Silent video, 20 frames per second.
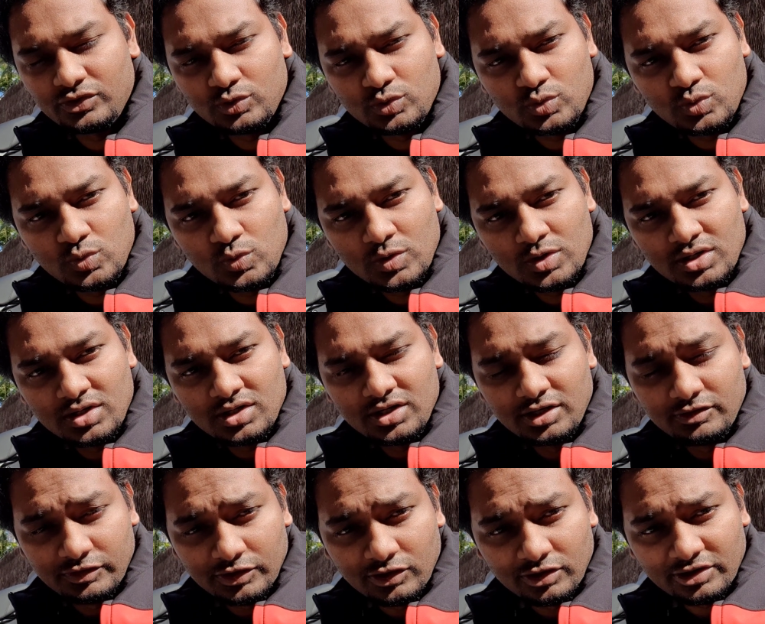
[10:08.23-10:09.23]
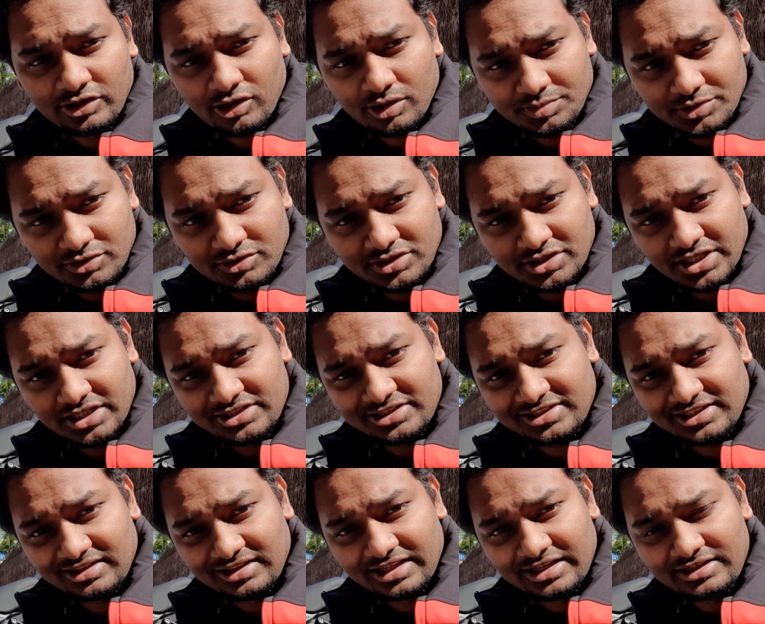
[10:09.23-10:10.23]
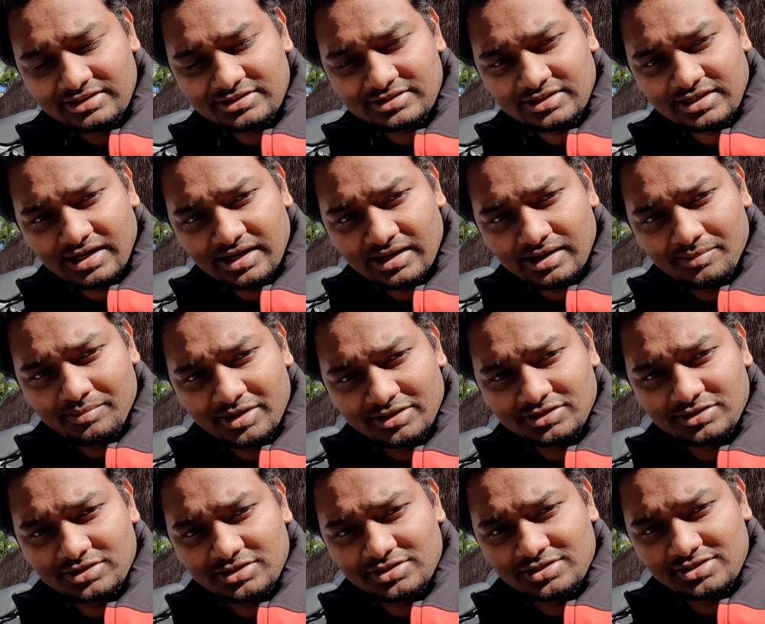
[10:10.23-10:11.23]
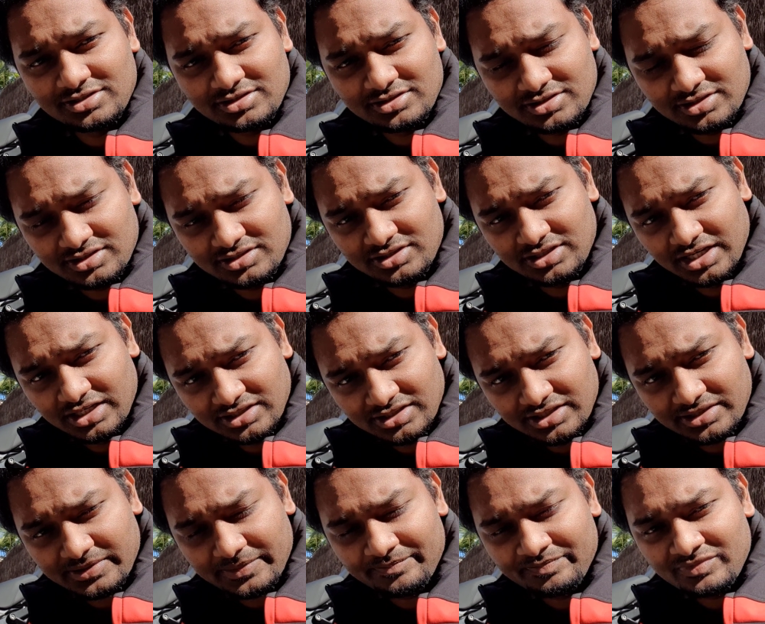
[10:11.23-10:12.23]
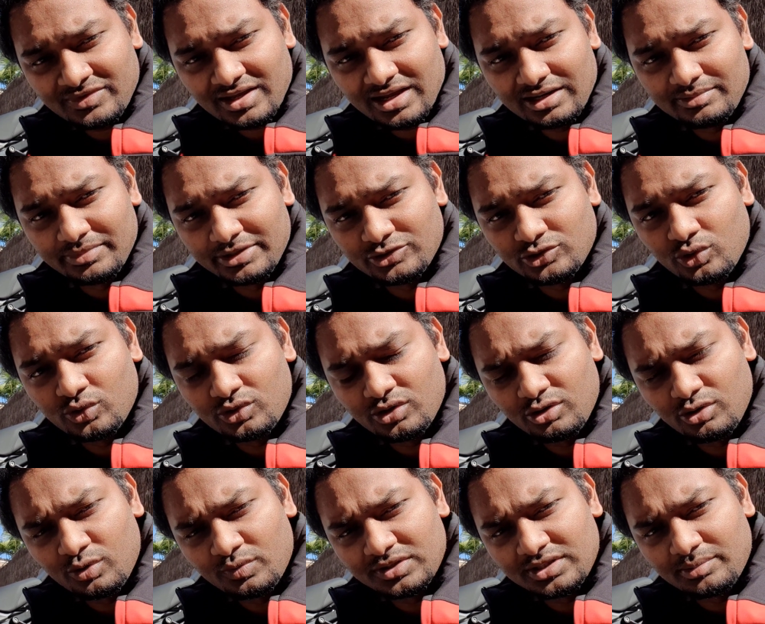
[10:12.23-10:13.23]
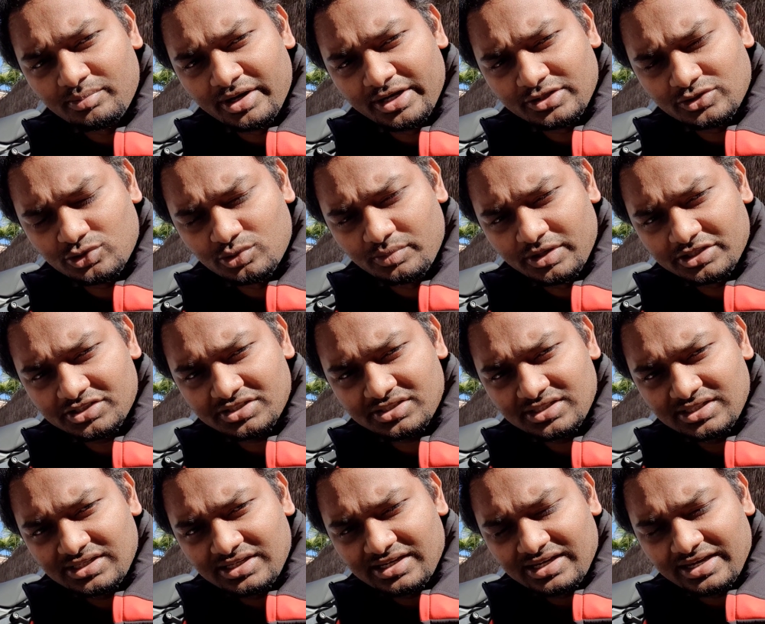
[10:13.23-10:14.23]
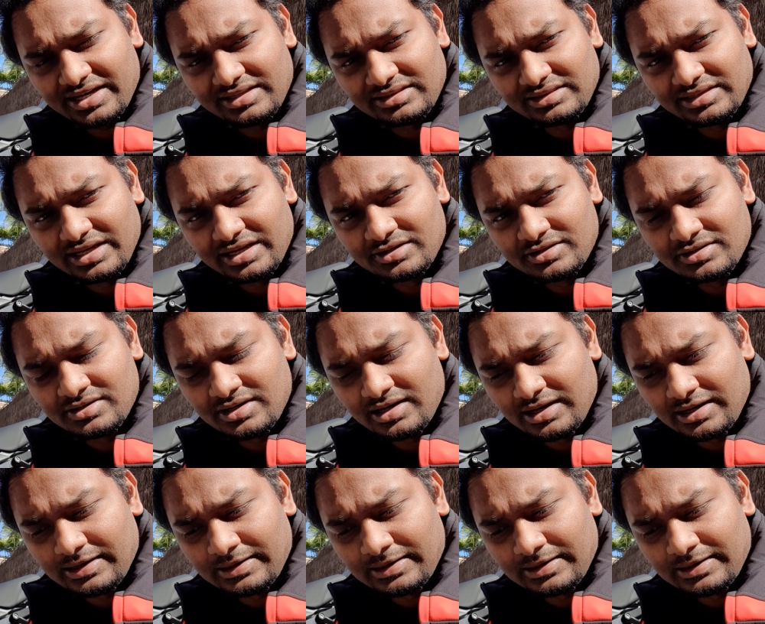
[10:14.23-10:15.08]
you got an option to change the links, my suggestion is change it, but don't lower the bike too much, and then